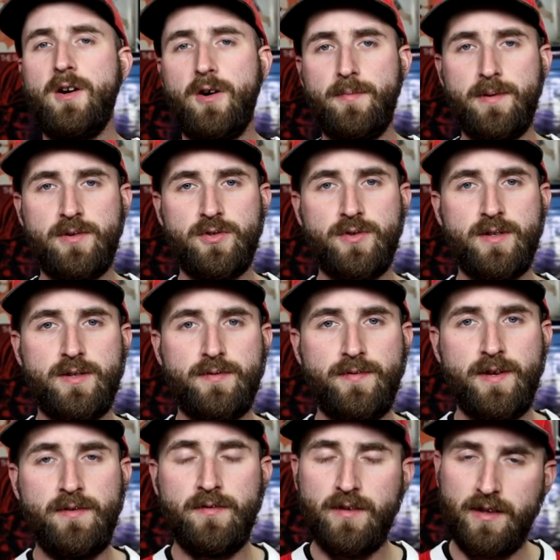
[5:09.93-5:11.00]
Hope you enjoyed this
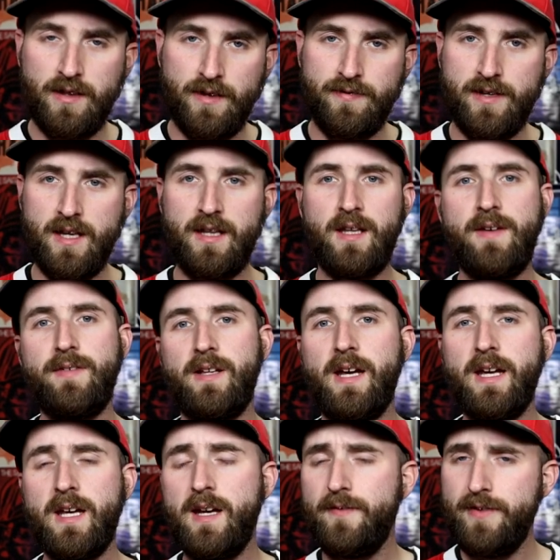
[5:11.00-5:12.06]
review. If you did, leave a
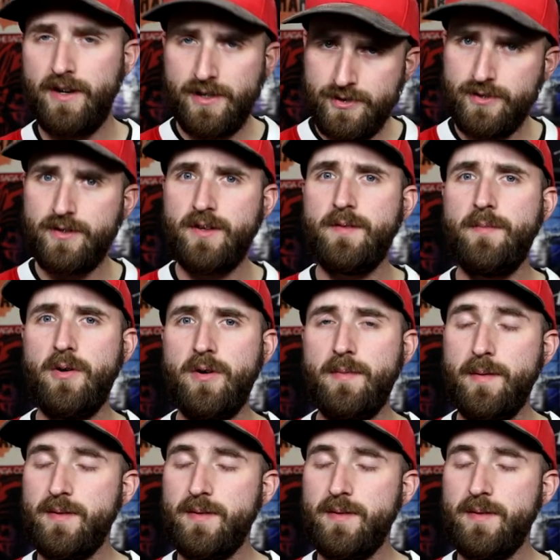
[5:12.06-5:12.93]
like, and if you're interested in more,